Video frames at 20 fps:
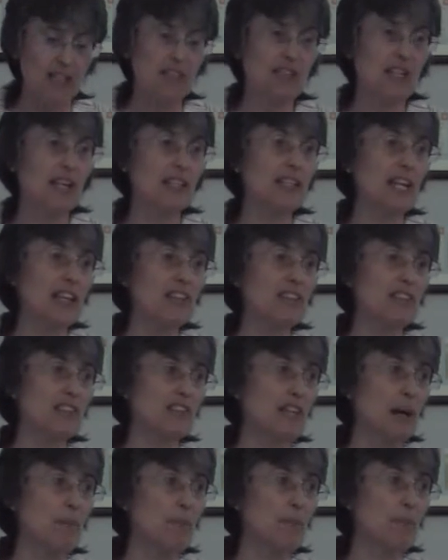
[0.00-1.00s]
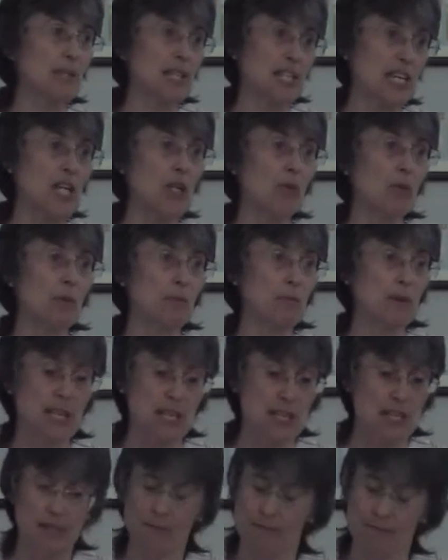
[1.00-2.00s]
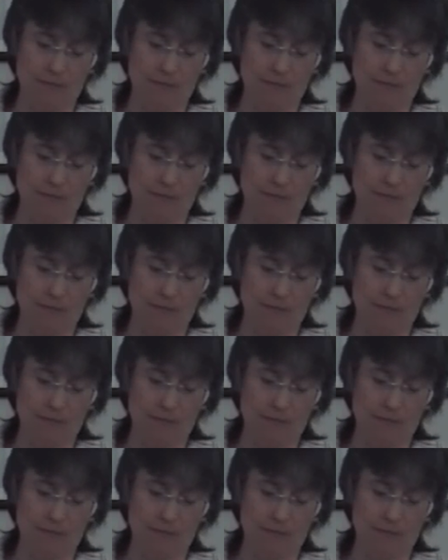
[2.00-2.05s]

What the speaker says: nice example here would be,